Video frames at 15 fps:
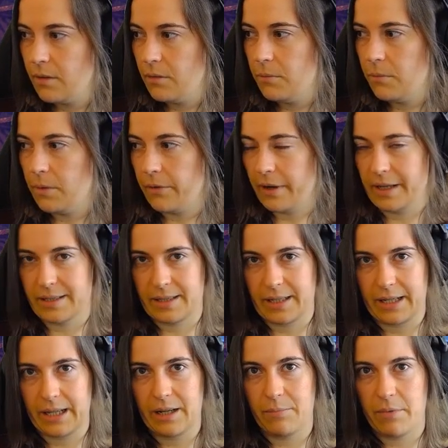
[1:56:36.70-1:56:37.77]
whereas
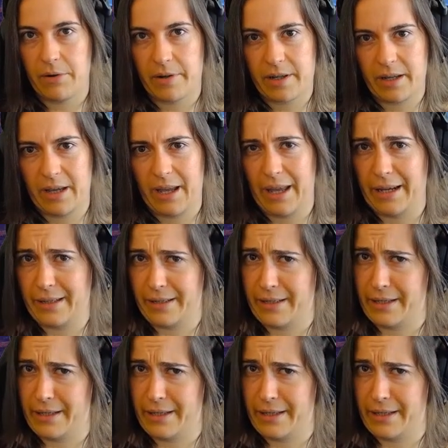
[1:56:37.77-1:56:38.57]
like in America and